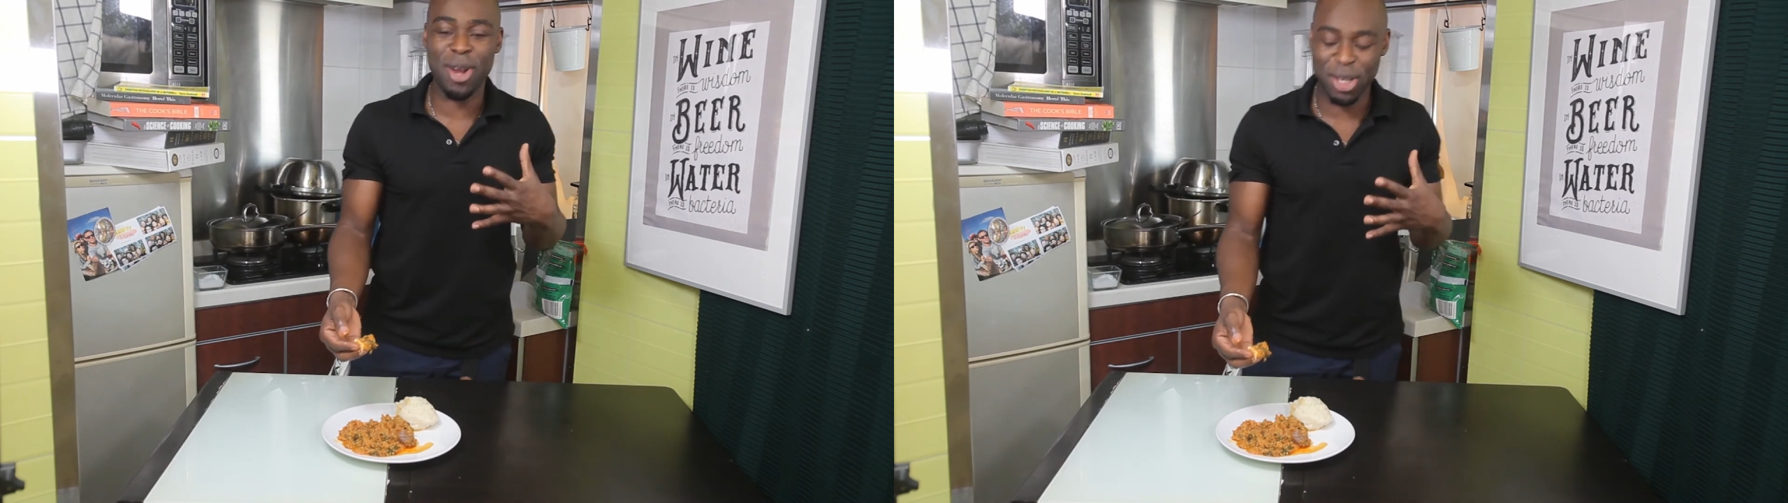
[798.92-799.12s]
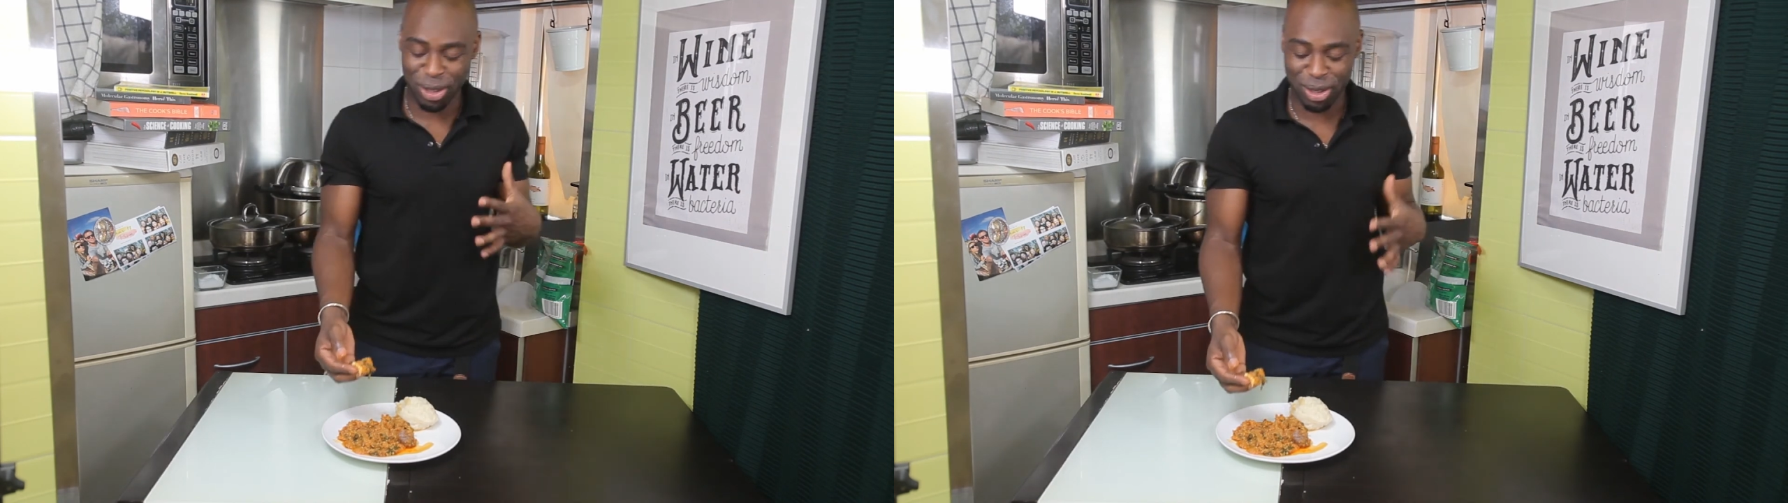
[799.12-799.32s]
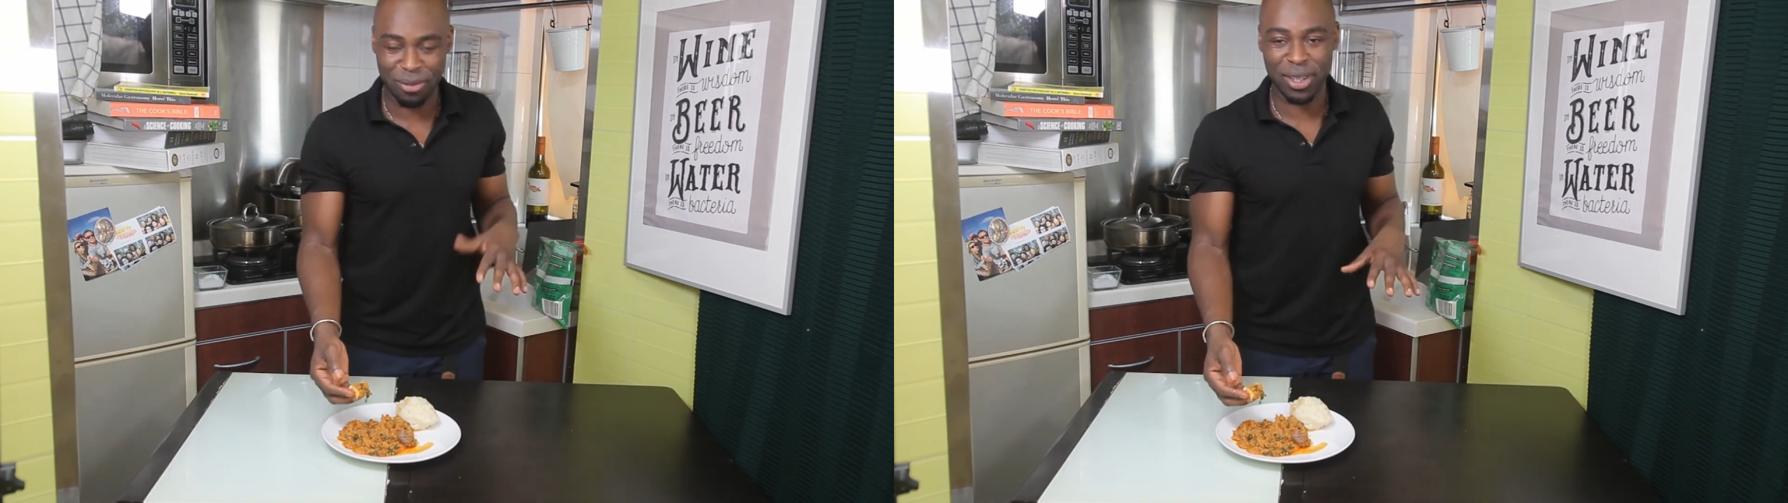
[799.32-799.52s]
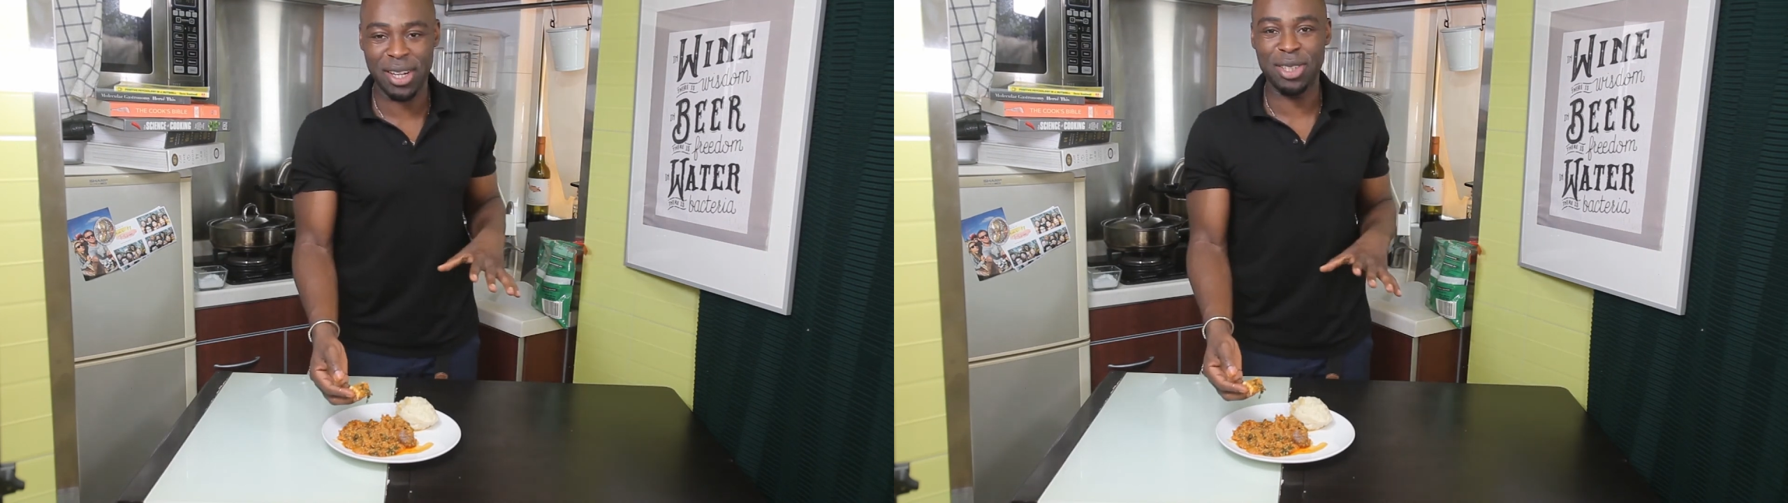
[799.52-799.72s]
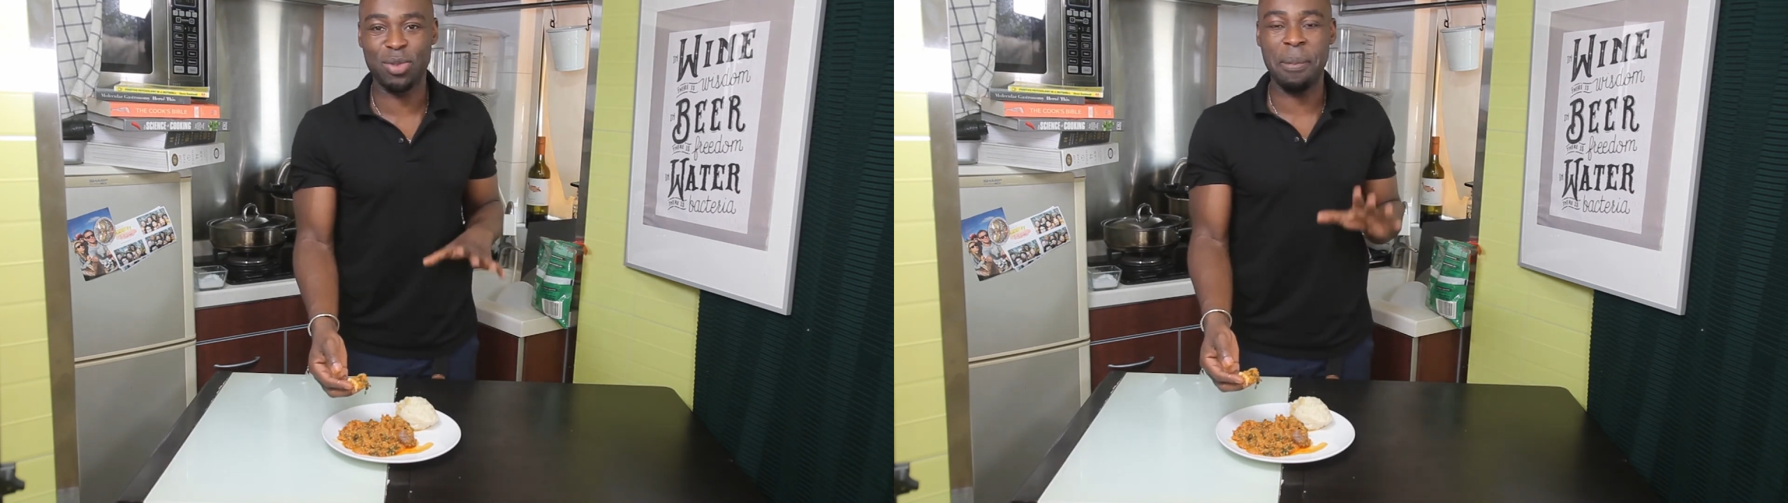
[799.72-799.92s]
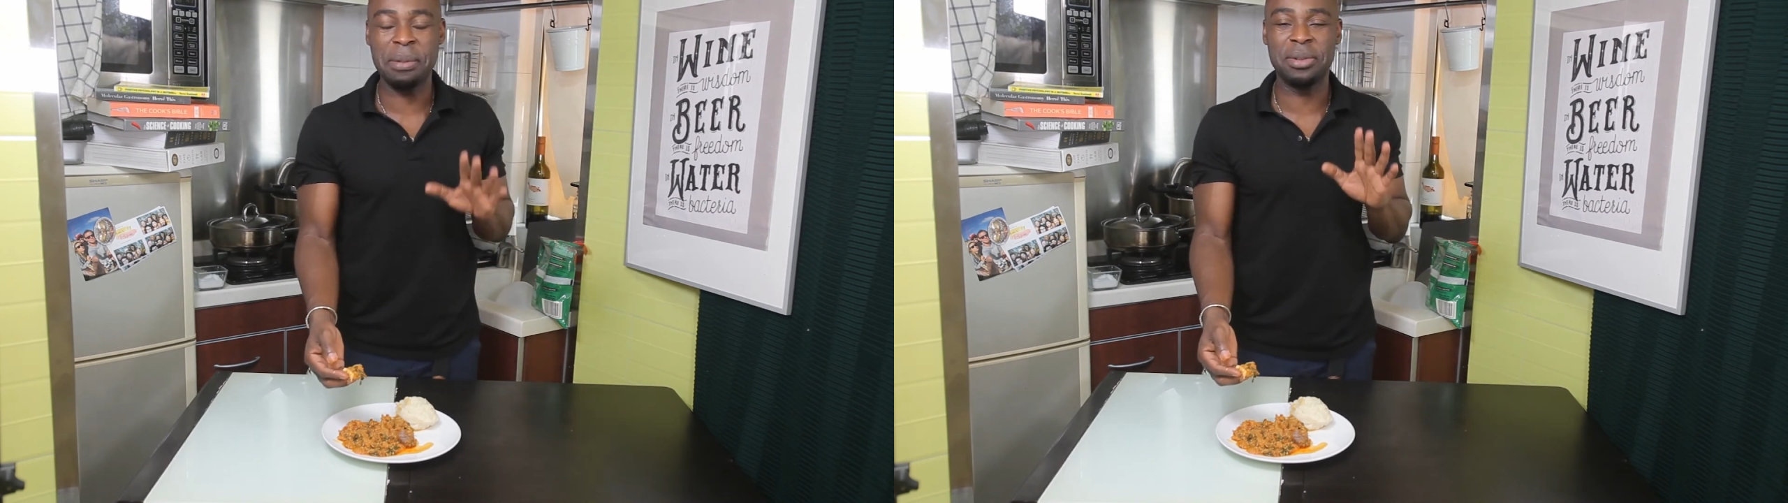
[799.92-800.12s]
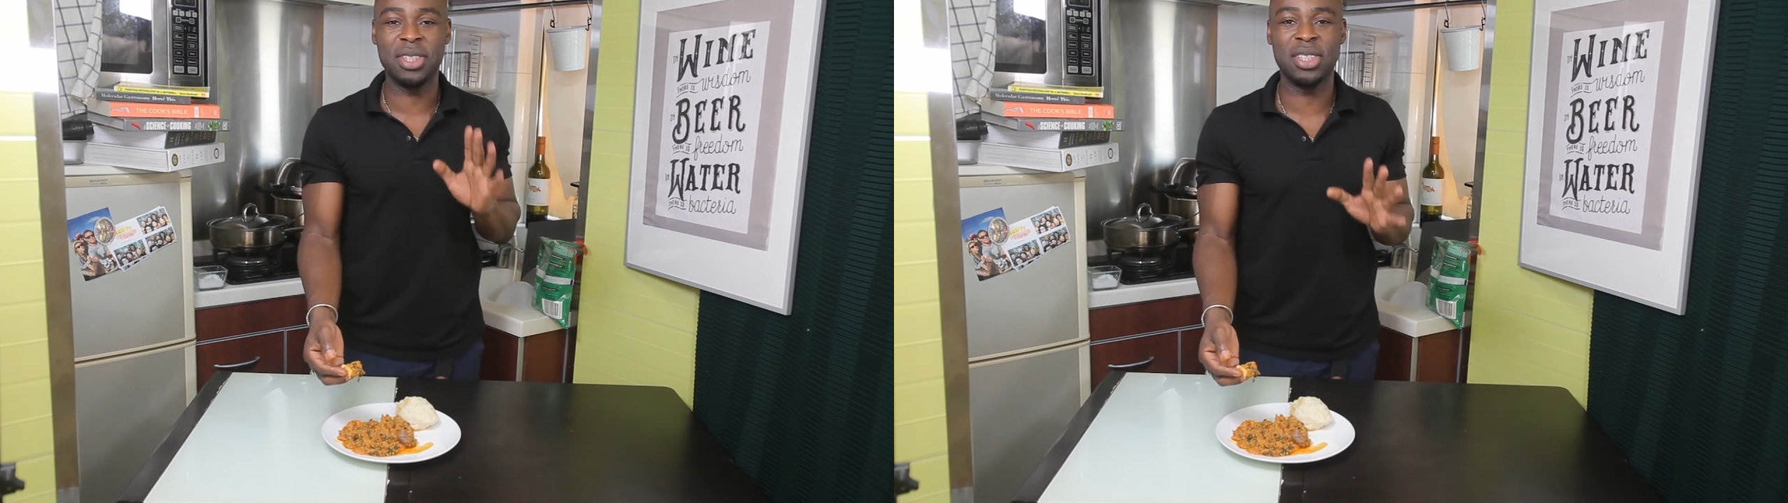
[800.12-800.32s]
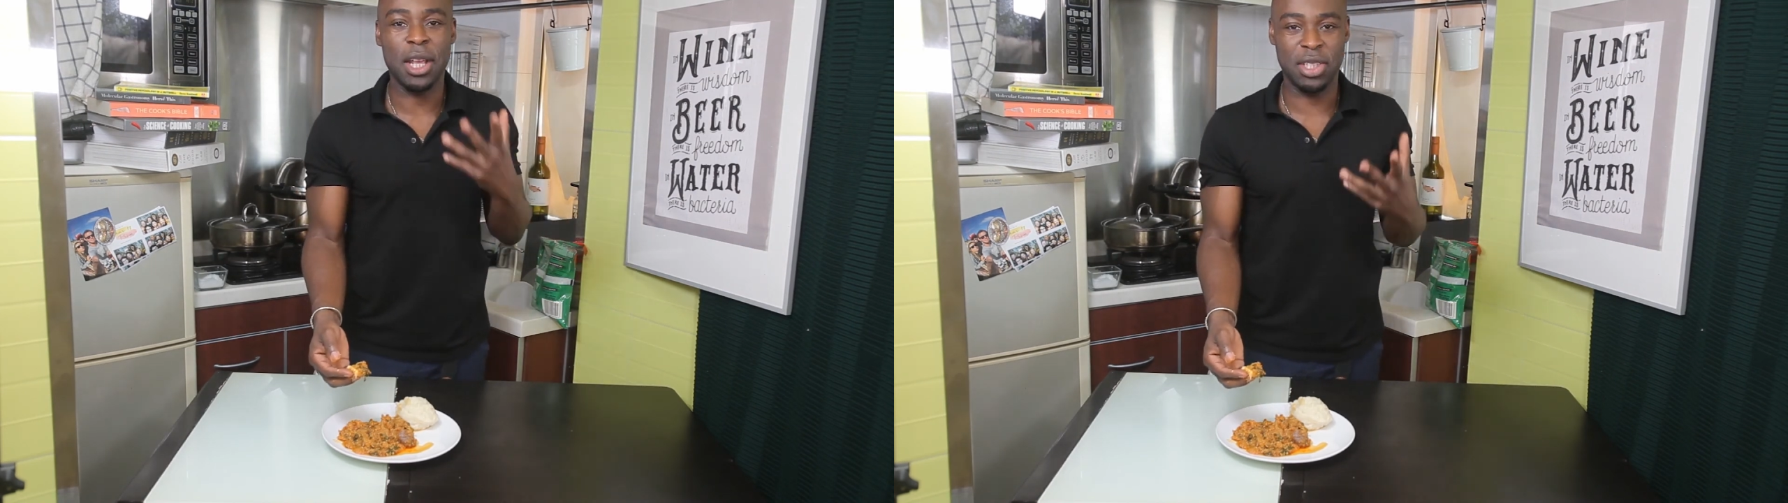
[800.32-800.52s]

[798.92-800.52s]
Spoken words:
are YouTube videos where people just